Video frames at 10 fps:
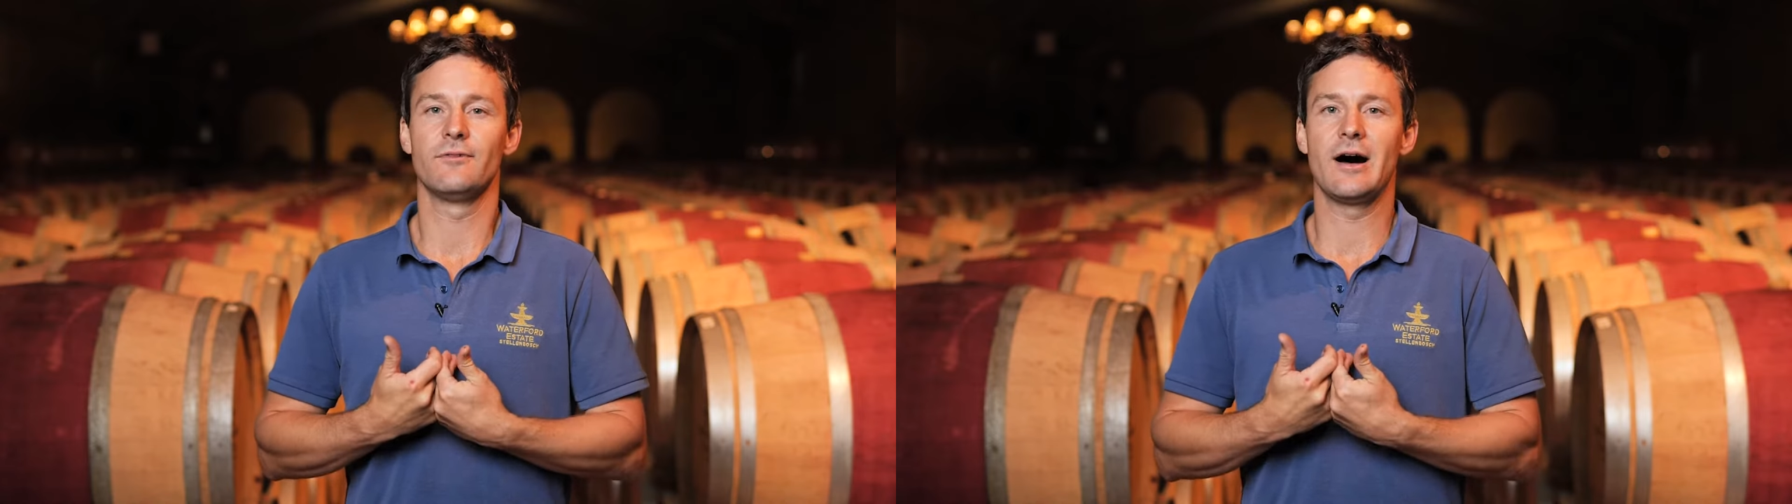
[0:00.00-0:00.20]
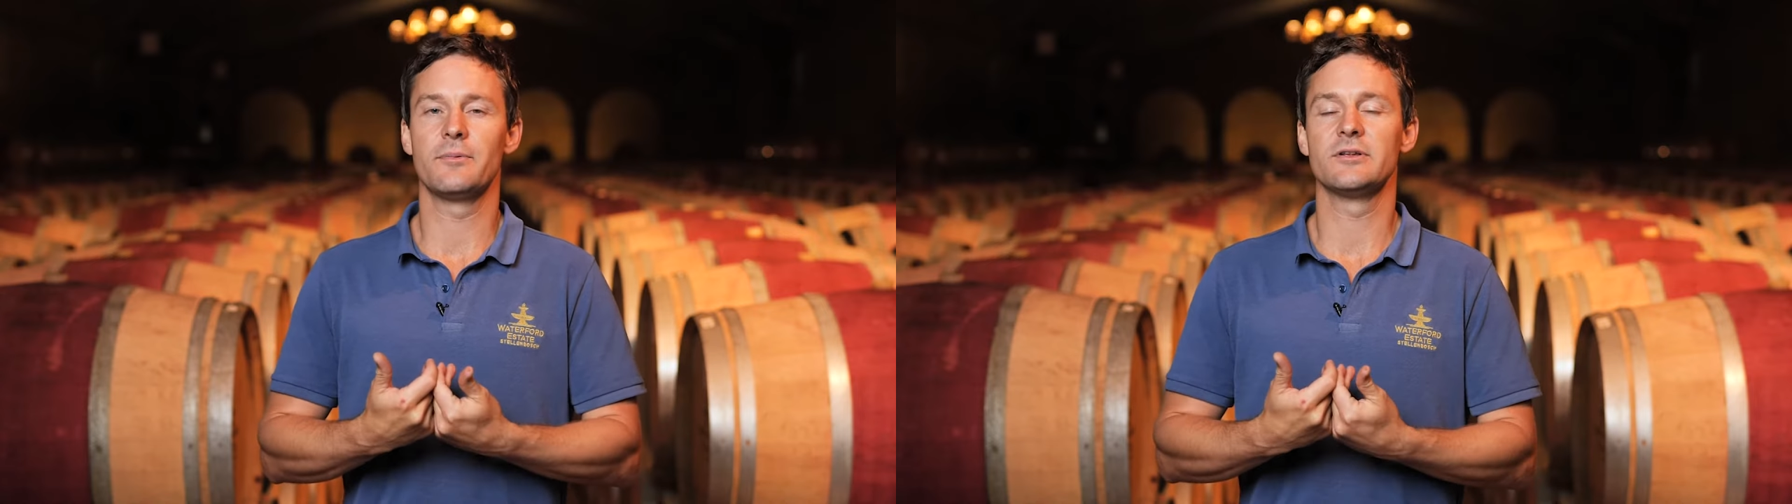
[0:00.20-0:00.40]

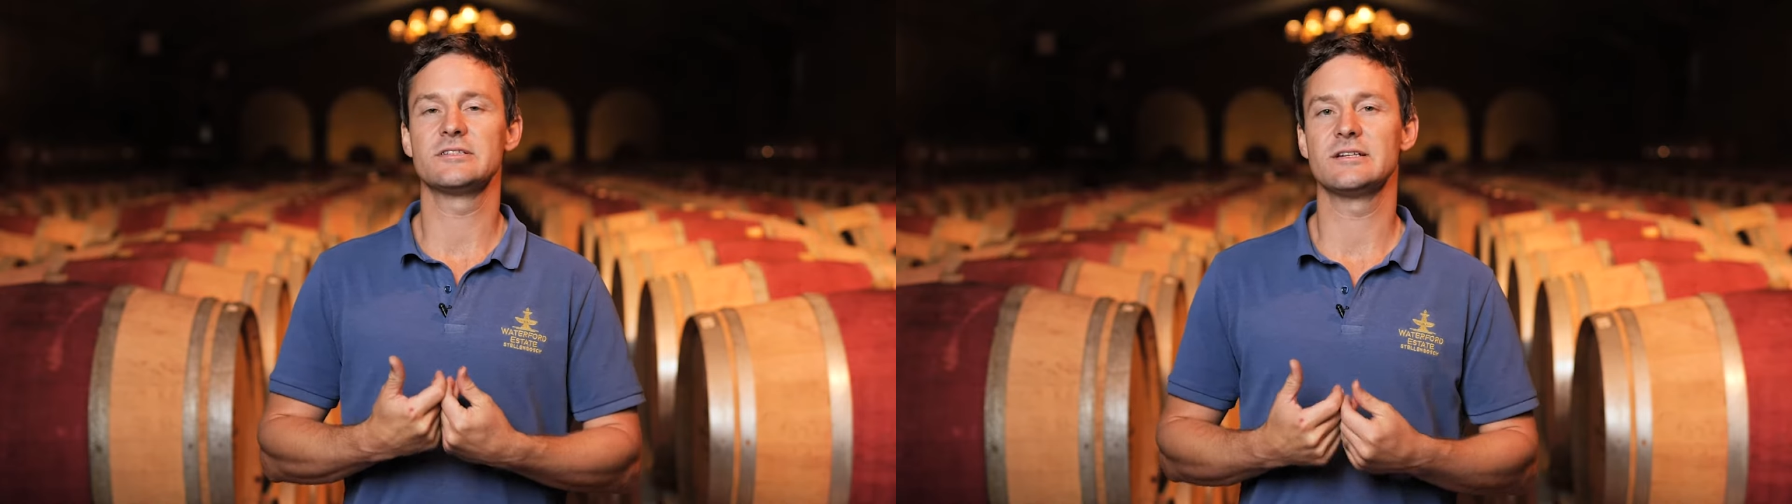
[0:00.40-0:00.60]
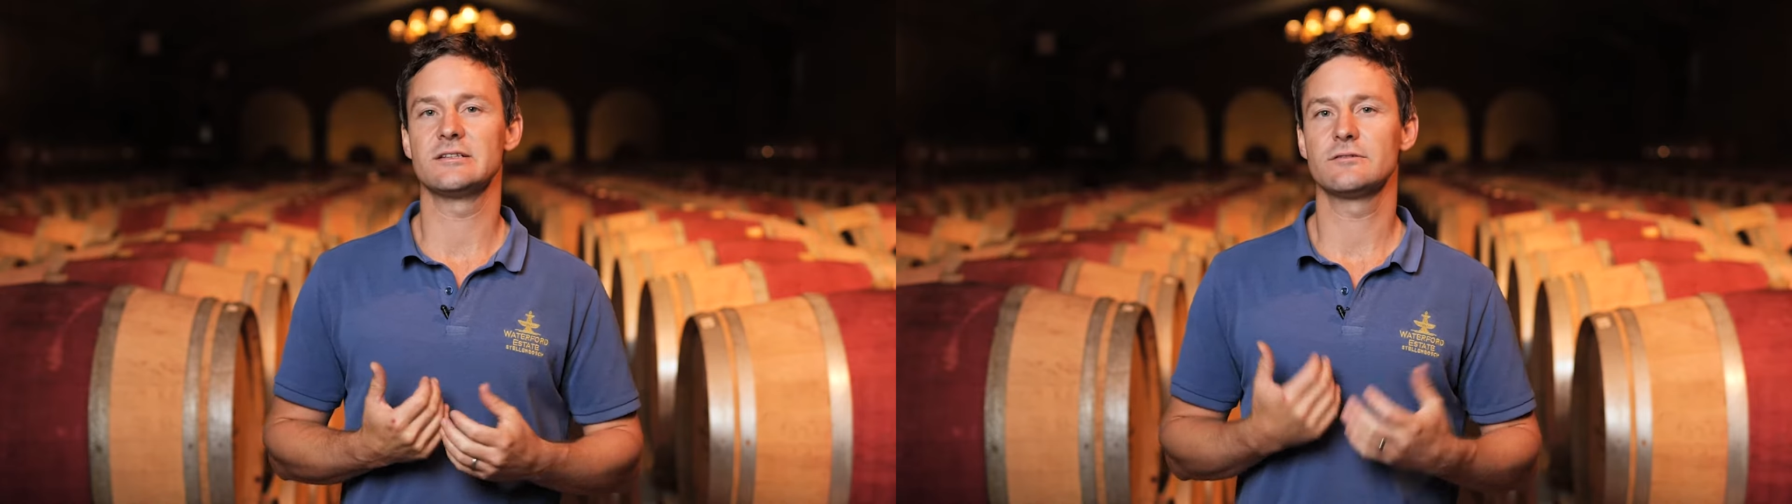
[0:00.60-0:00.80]

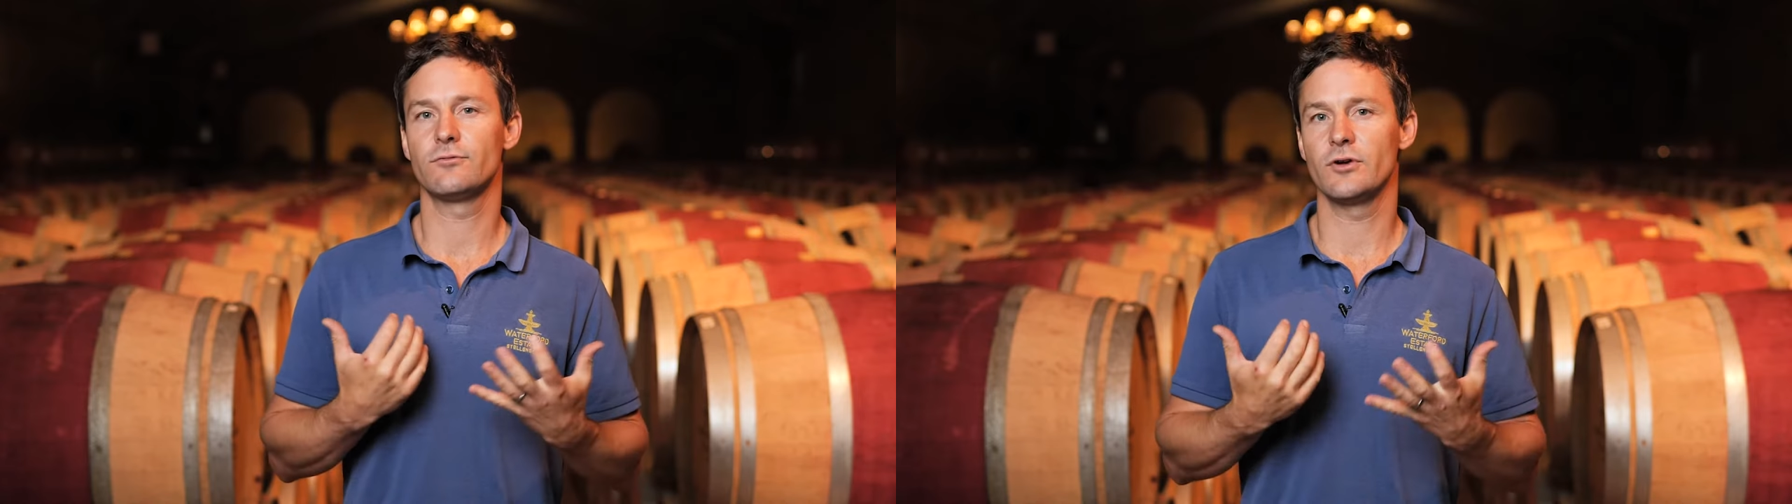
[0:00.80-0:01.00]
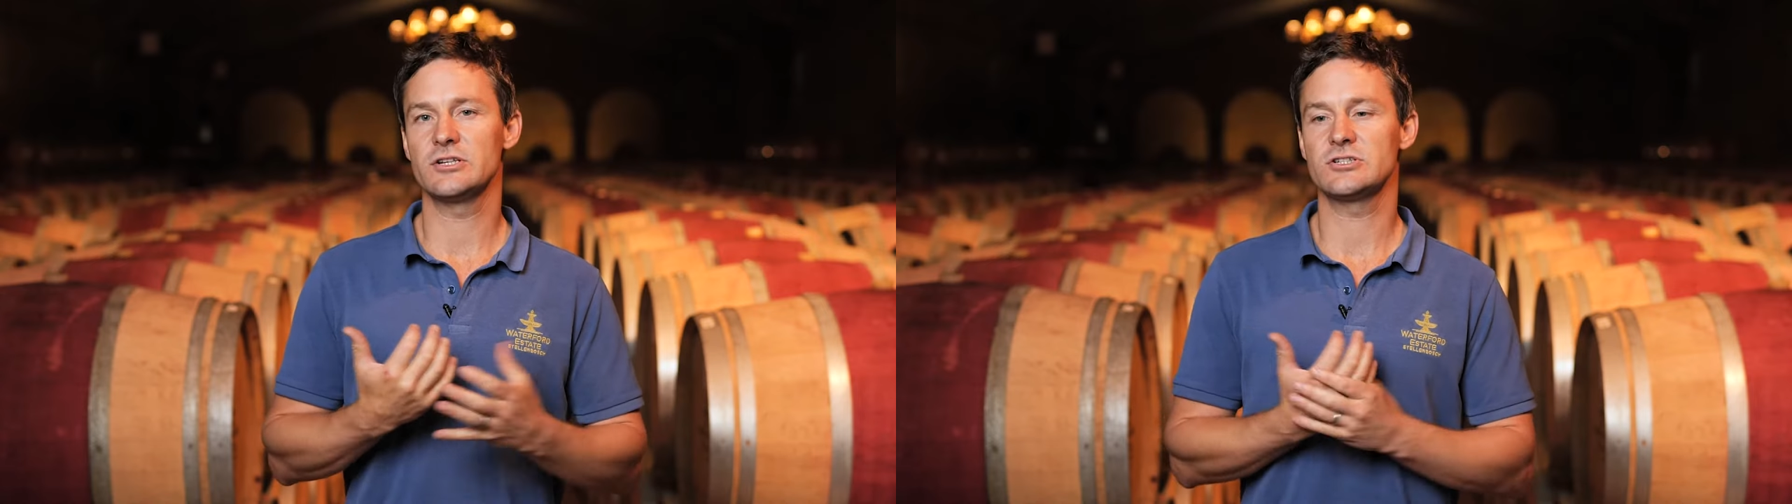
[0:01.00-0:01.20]
vibrancy, it's
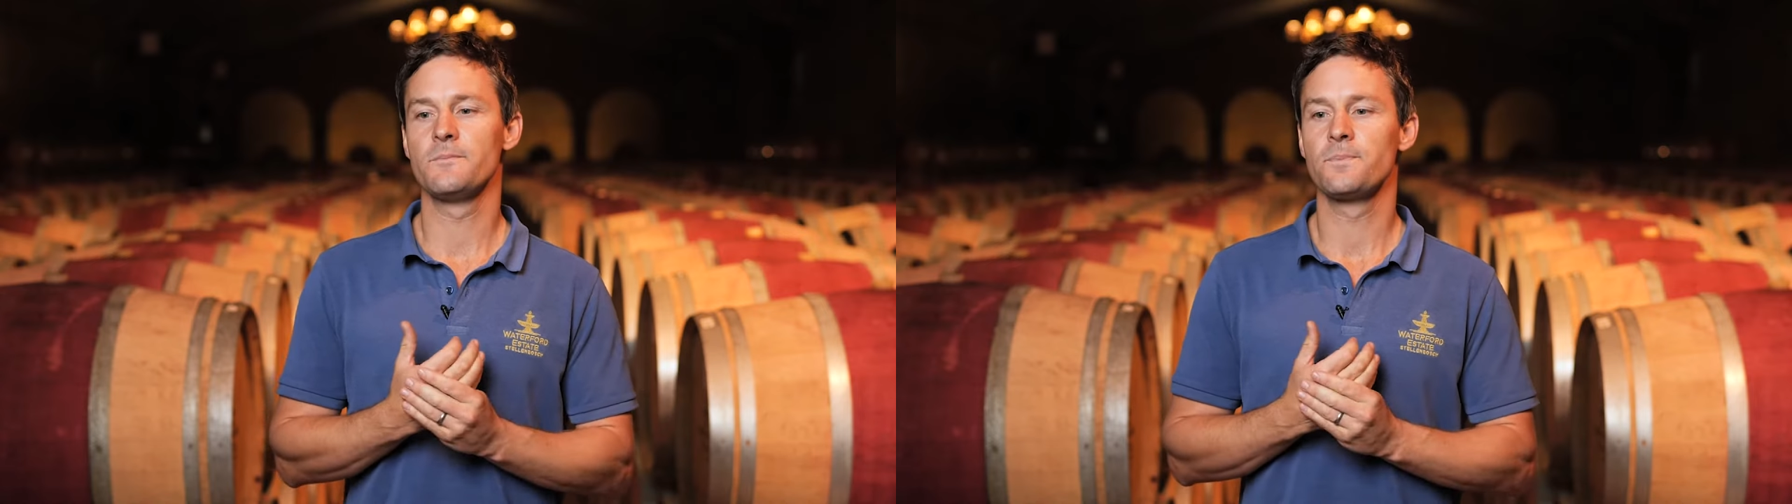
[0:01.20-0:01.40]
fresh.